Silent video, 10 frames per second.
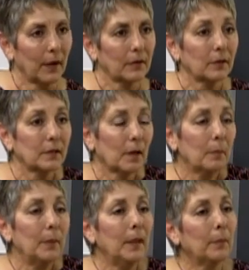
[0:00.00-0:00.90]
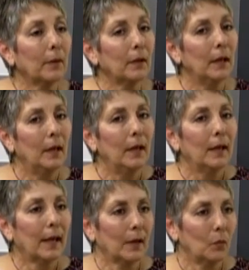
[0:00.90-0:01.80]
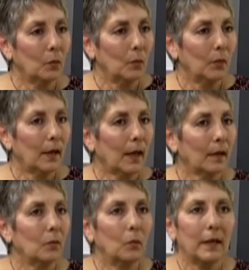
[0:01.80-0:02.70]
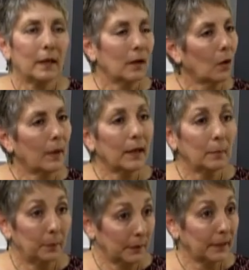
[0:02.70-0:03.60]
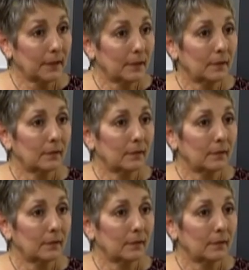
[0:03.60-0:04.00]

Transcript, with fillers: So some people can can we can go in and blitz.